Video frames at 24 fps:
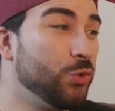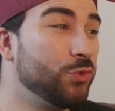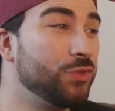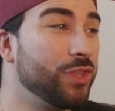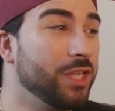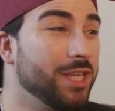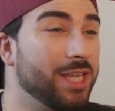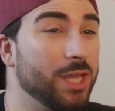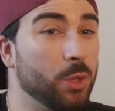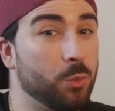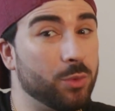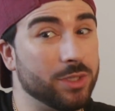
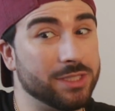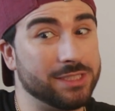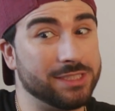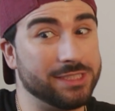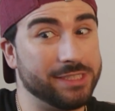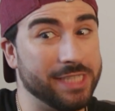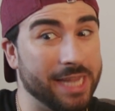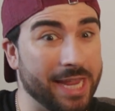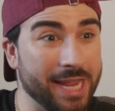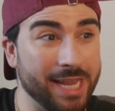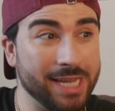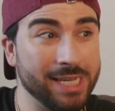think it was
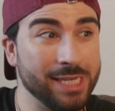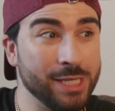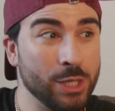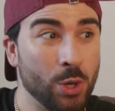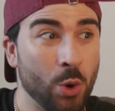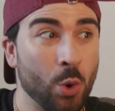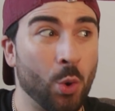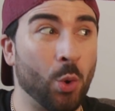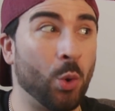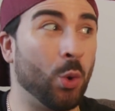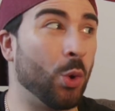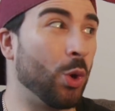Yanny
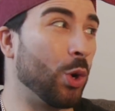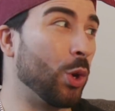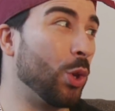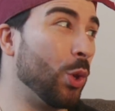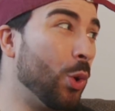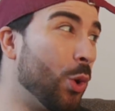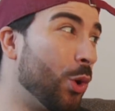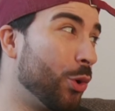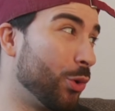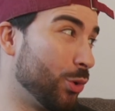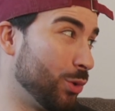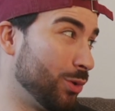or
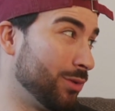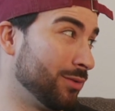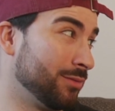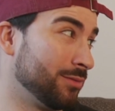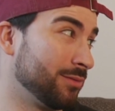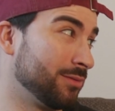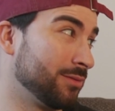Laurel?